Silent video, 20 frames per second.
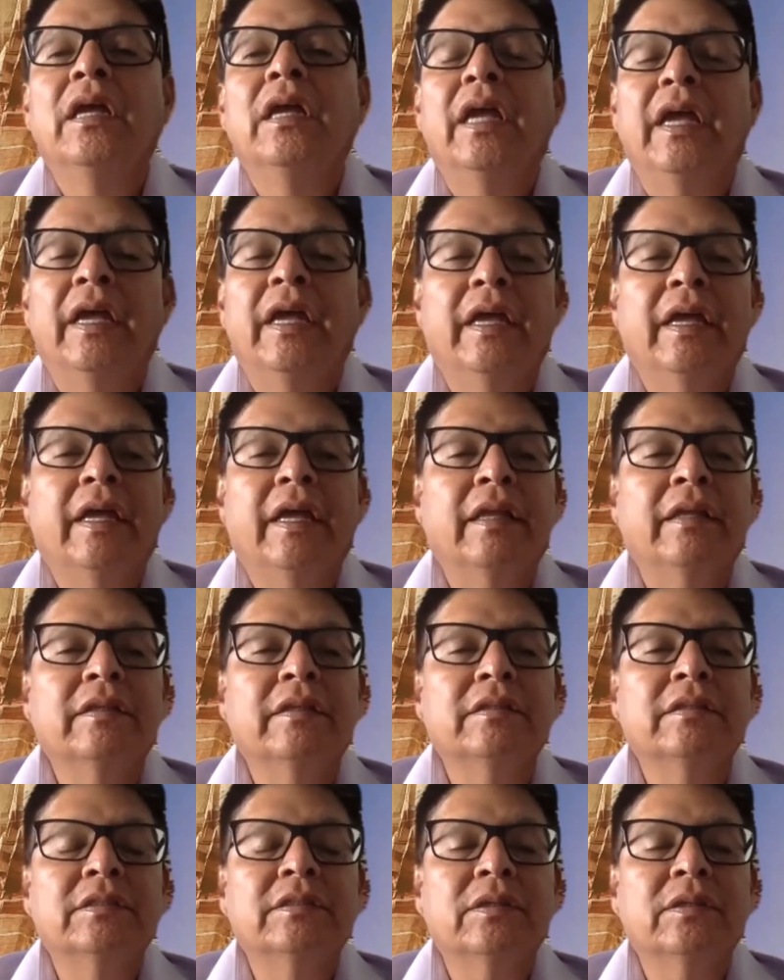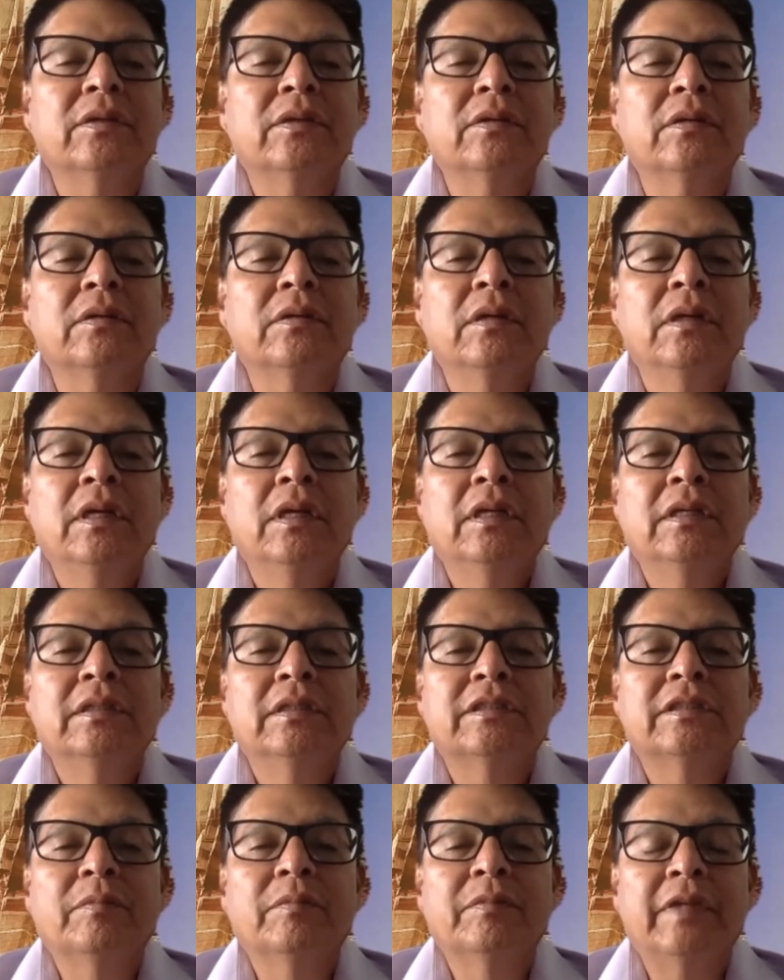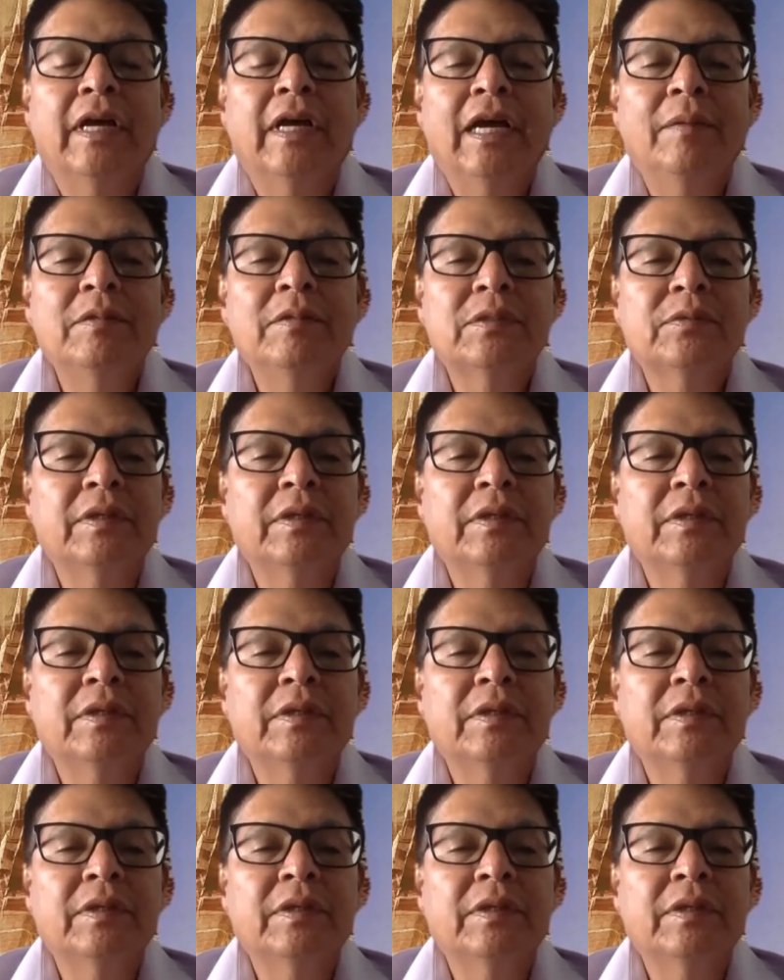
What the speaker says: And so sometimes